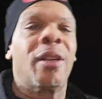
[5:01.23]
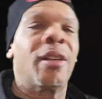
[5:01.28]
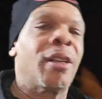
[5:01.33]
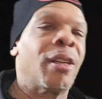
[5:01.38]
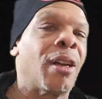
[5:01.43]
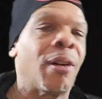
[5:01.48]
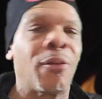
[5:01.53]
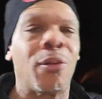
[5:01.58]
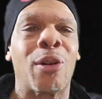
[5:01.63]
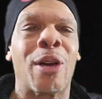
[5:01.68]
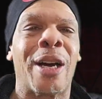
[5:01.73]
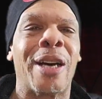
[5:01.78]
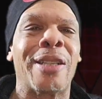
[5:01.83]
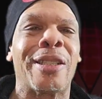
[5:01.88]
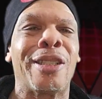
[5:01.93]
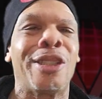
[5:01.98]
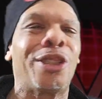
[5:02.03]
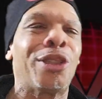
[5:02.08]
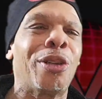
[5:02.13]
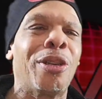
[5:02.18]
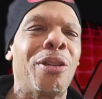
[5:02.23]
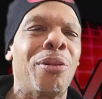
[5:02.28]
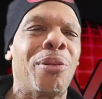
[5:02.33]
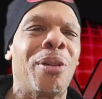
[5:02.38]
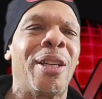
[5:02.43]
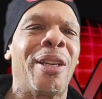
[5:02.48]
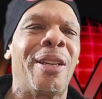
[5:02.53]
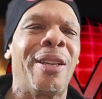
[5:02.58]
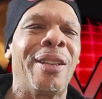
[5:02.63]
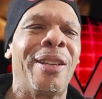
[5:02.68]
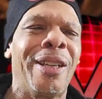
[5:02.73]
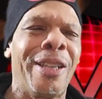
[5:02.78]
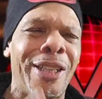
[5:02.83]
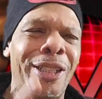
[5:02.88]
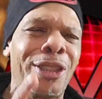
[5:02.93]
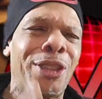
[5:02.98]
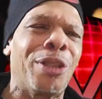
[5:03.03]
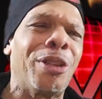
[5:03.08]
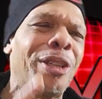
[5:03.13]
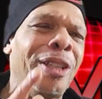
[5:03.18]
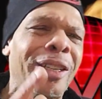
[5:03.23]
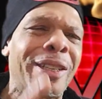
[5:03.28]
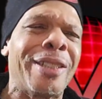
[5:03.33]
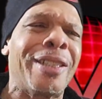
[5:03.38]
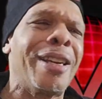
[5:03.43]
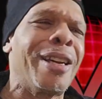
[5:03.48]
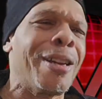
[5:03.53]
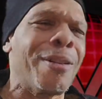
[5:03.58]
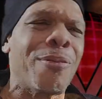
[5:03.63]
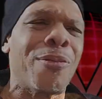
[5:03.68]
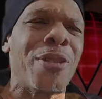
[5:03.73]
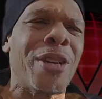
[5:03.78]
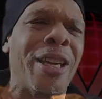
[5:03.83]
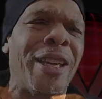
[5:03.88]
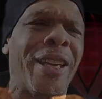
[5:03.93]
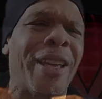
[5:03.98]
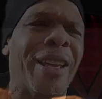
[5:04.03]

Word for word: love you guys. Enjoy your week. Enjoy your damn week.